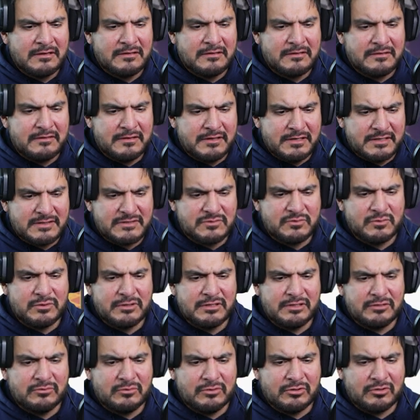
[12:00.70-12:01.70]
This
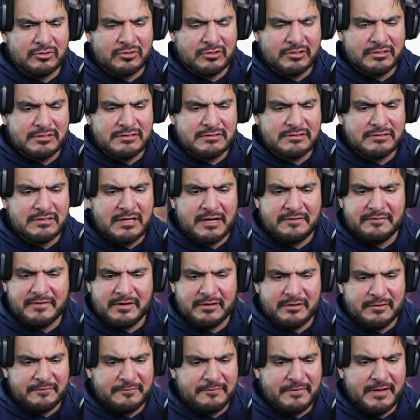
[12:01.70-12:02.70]
one will hurt. Not
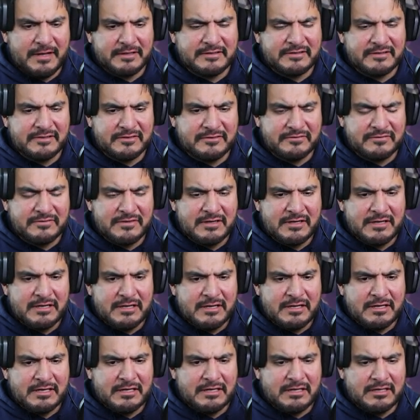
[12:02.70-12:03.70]
very effective.
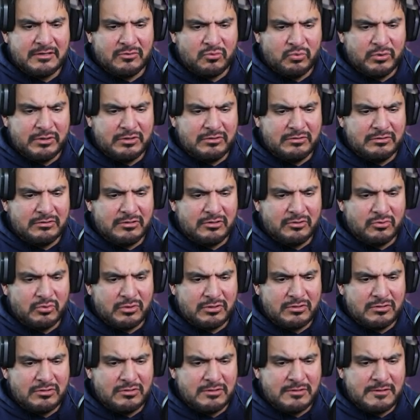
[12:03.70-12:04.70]
It will
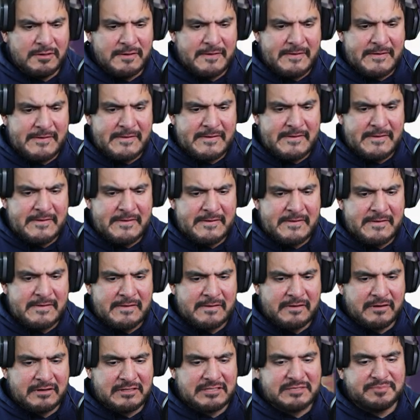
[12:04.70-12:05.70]
lower
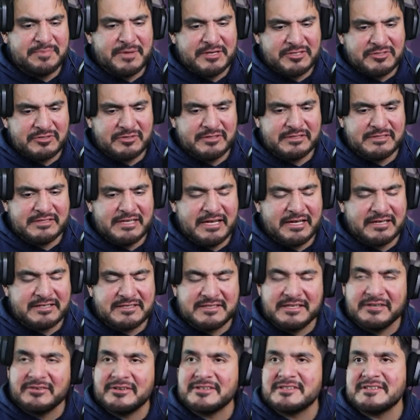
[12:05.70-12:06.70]
our special attack.
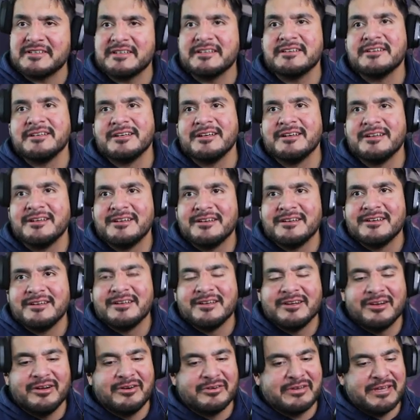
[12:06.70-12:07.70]
Seriously?
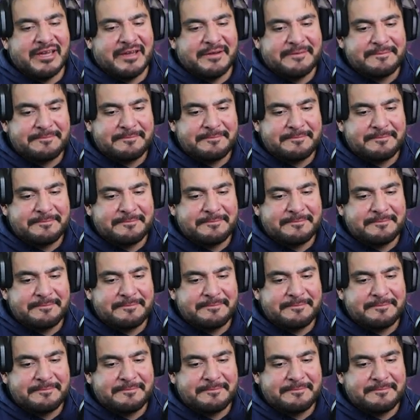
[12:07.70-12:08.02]
Okay.